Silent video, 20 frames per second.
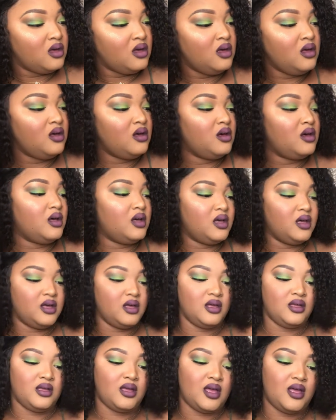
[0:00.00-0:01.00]

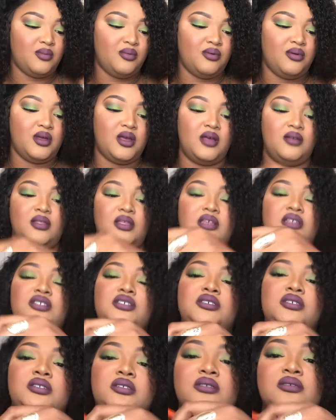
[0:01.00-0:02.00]
I probably
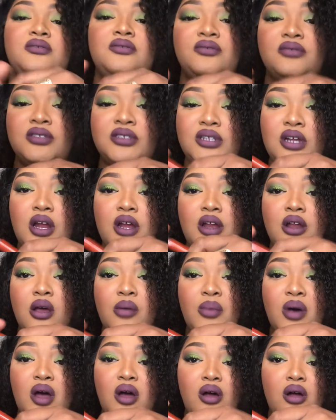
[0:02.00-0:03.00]
should have started
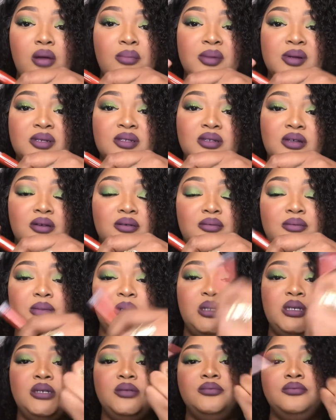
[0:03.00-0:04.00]
on my arm or something,
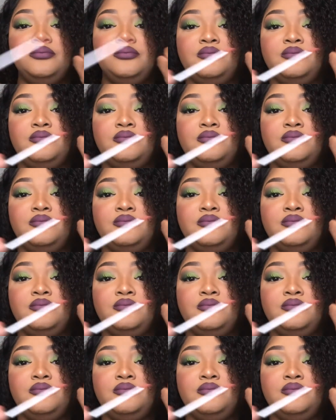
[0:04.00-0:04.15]
but